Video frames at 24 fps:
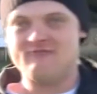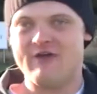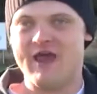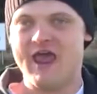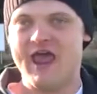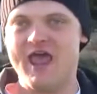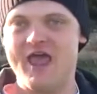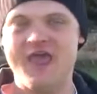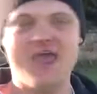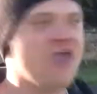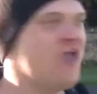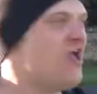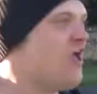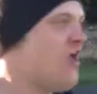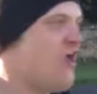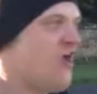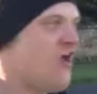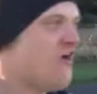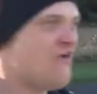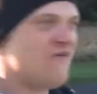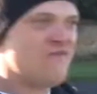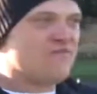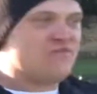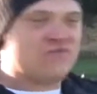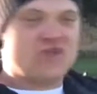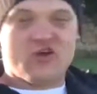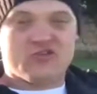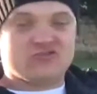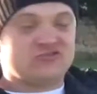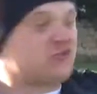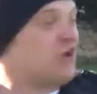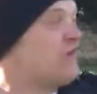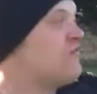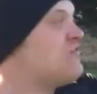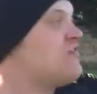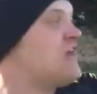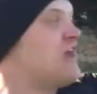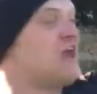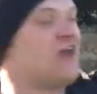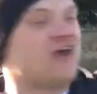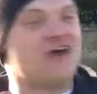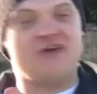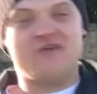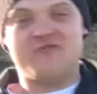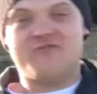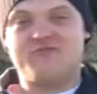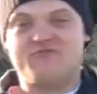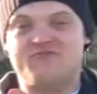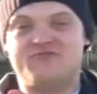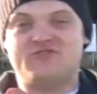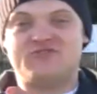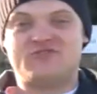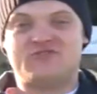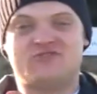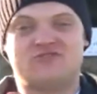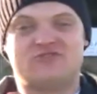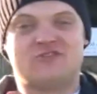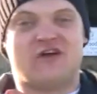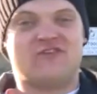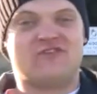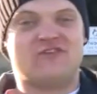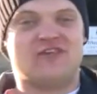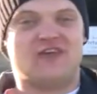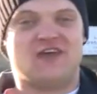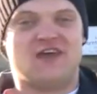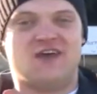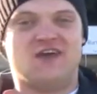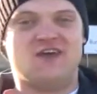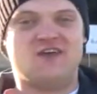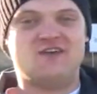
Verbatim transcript: right? Just over there, it's just over there.